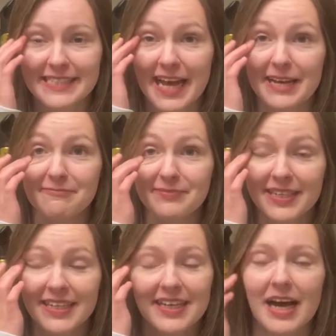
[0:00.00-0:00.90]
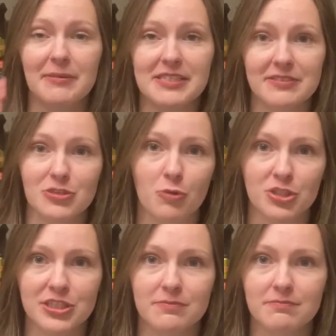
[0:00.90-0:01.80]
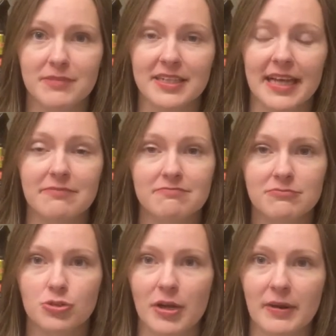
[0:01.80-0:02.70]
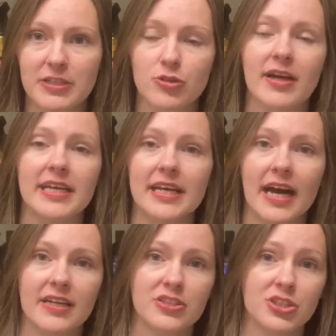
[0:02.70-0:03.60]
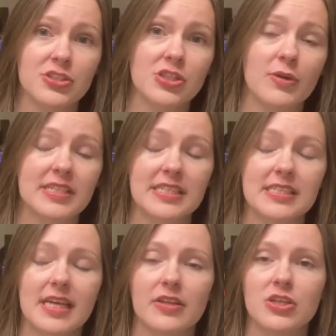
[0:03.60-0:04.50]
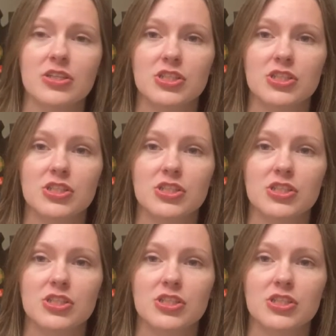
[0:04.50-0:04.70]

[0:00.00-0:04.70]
I basically just wash it and then straight away dry it and use a quick detailer.